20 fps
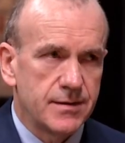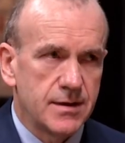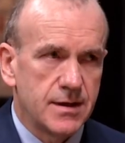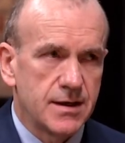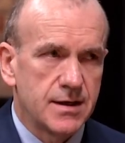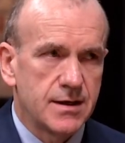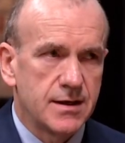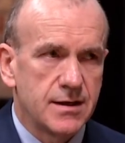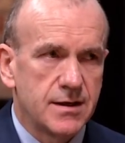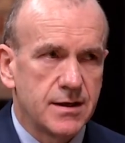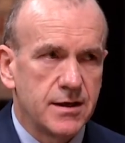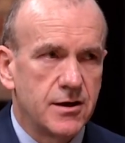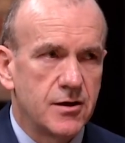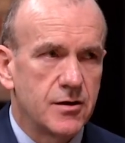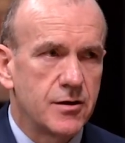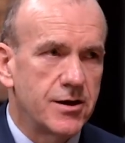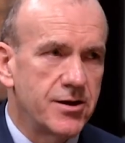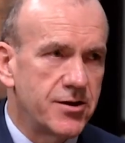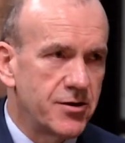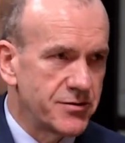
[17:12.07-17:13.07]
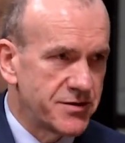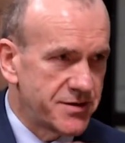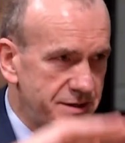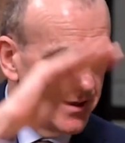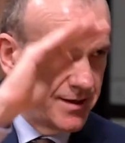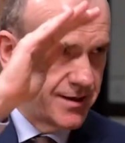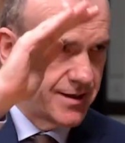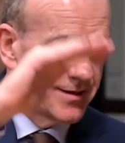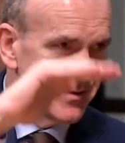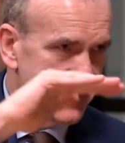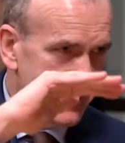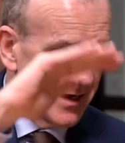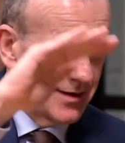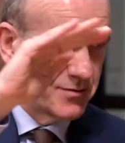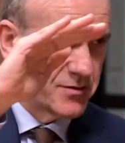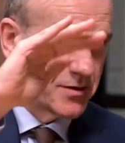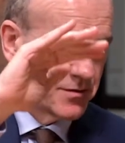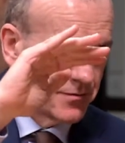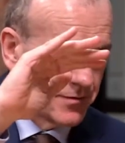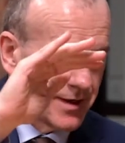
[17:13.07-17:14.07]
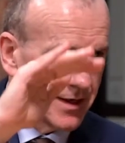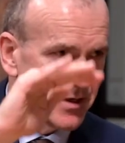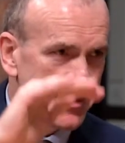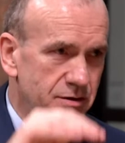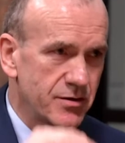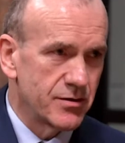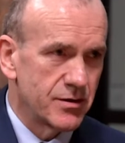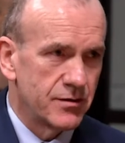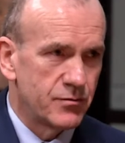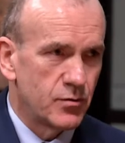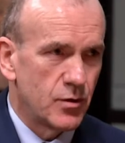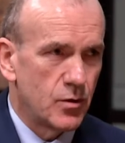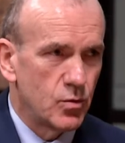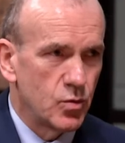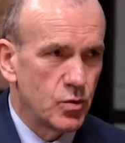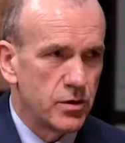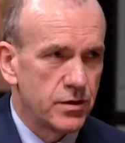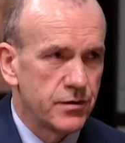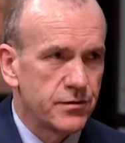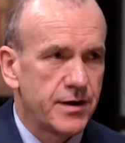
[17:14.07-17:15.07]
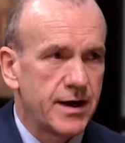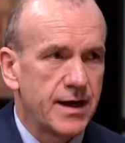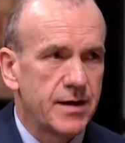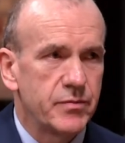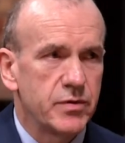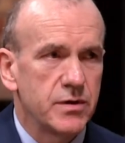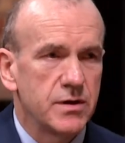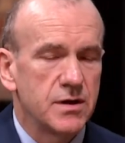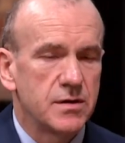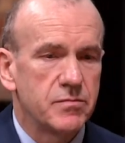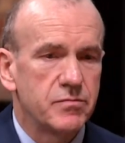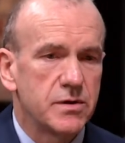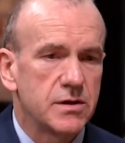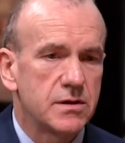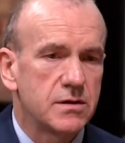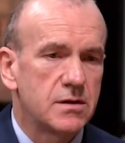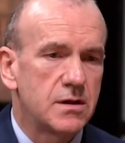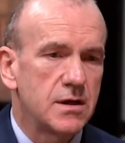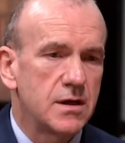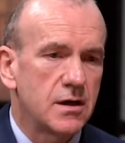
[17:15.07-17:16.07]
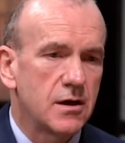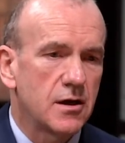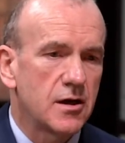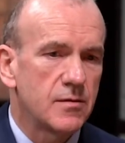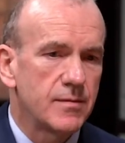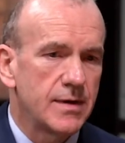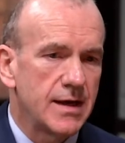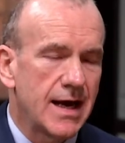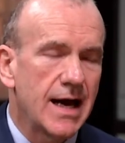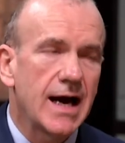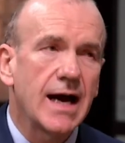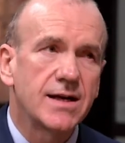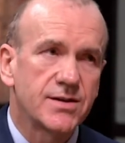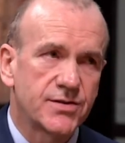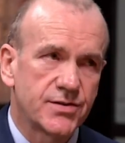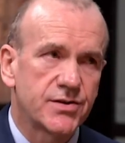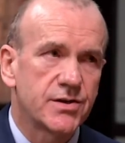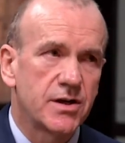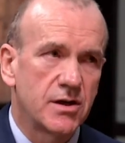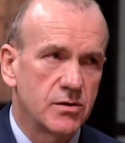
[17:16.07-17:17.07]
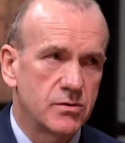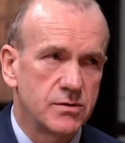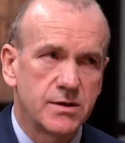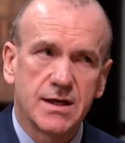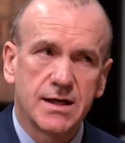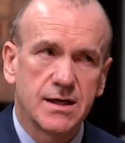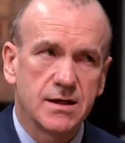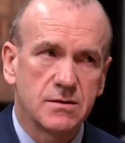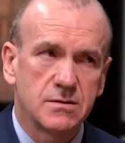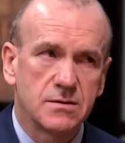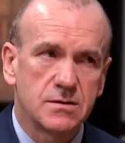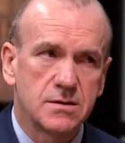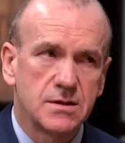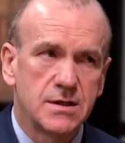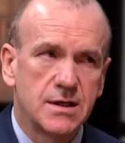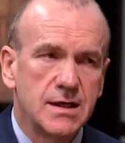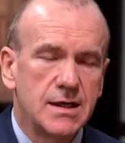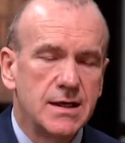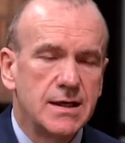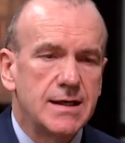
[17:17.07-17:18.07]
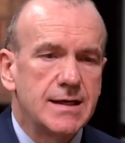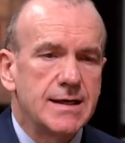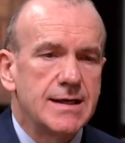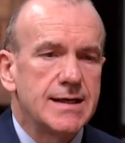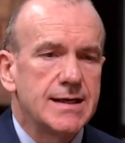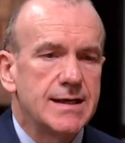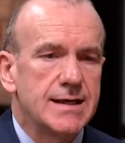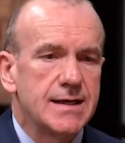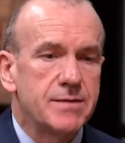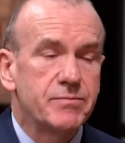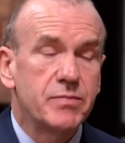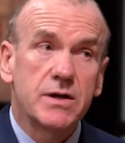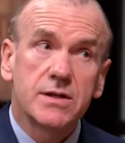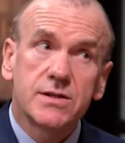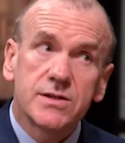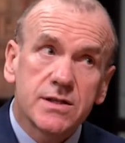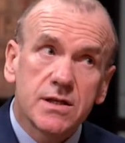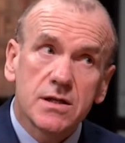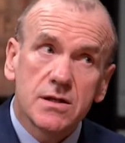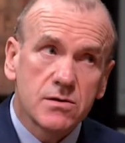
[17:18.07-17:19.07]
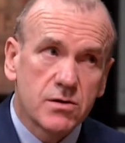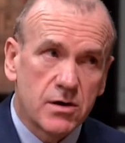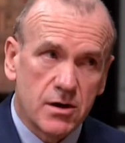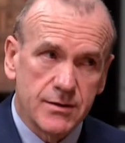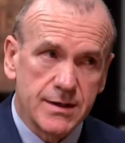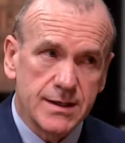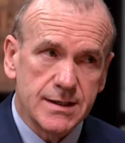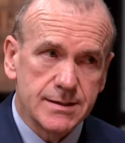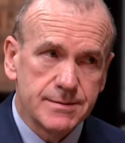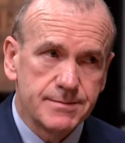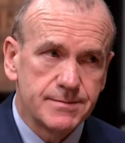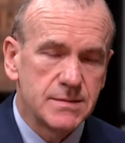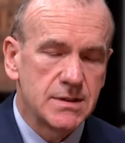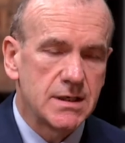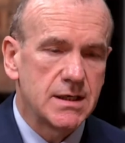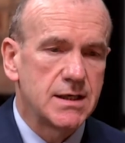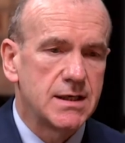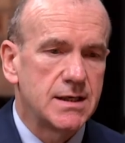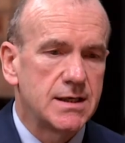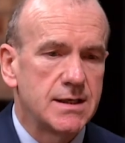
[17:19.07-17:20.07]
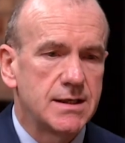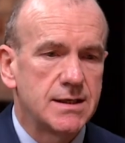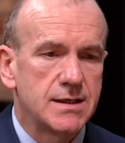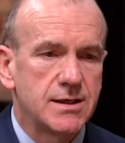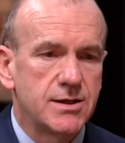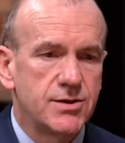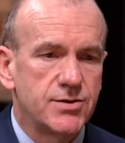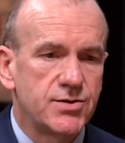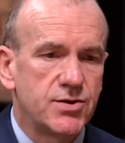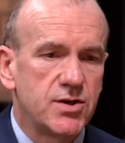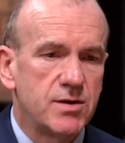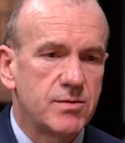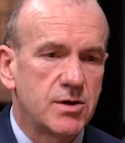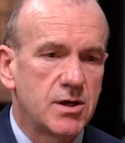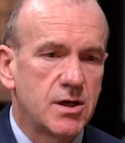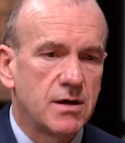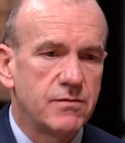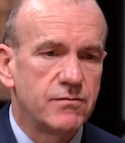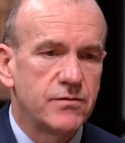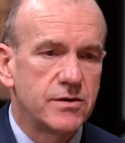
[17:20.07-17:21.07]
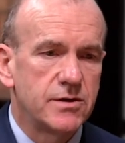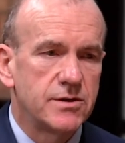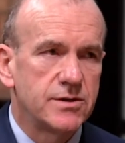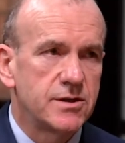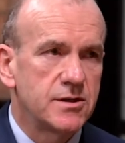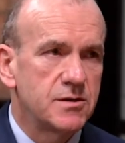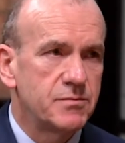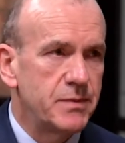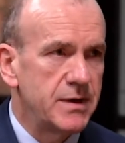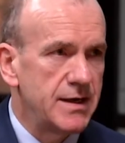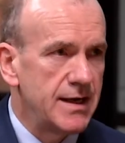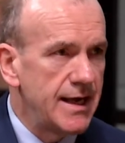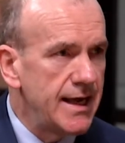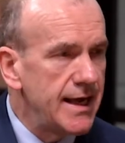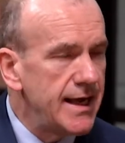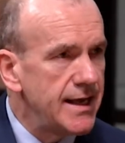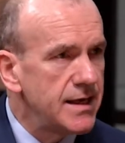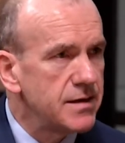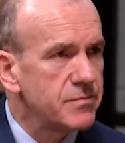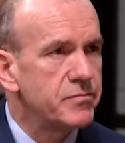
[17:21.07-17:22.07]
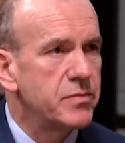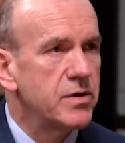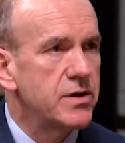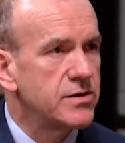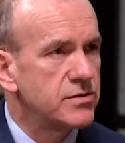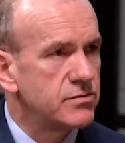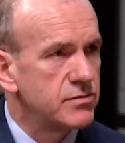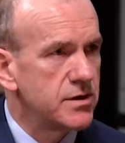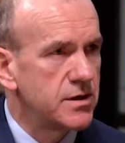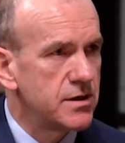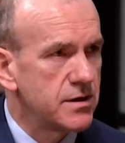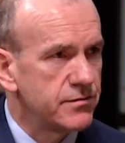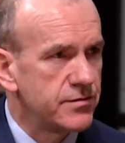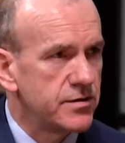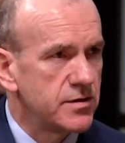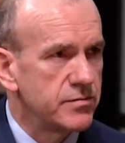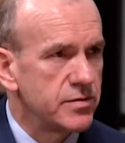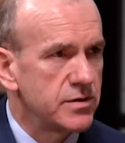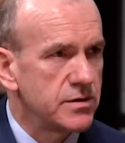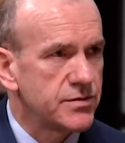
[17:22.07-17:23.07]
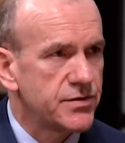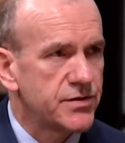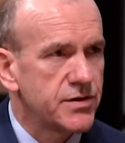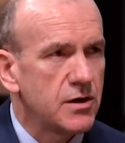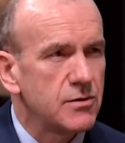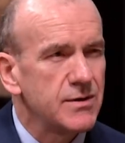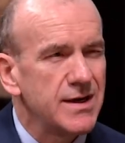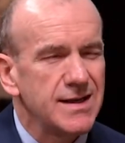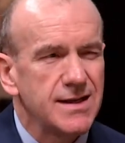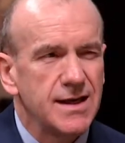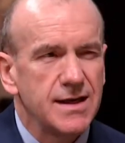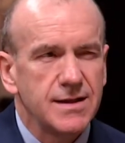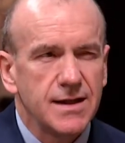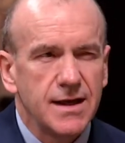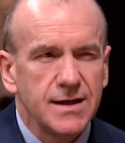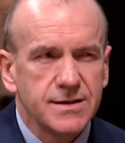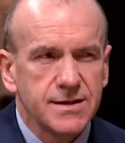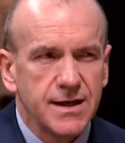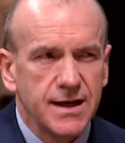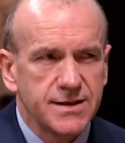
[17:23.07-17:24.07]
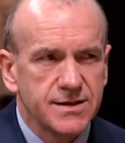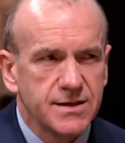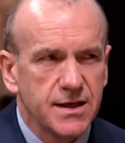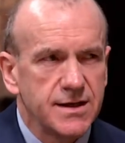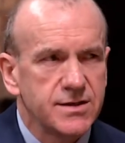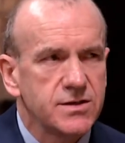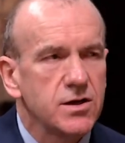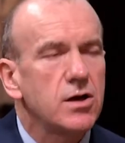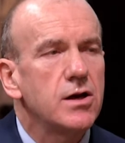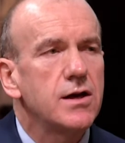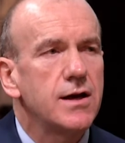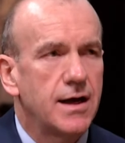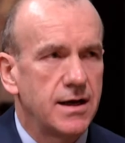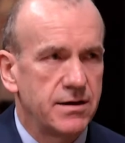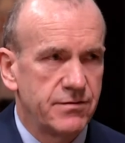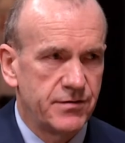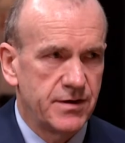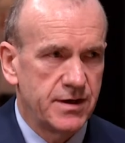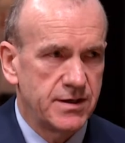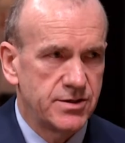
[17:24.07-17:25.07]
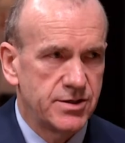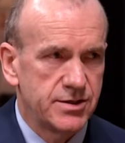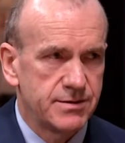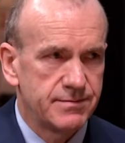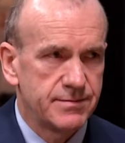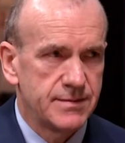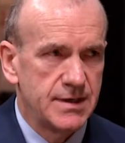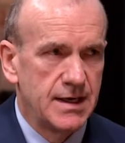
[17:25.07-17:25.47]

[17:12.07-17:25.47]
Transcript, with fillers: Uh, you know, you don't see the counterfactual of what would have happened, but the economy has slowed down. Uh, but it's still growing. Uh, consumer confidence has been hit, but it's recoverable. So it, it, it, it's, it's on a knife edge.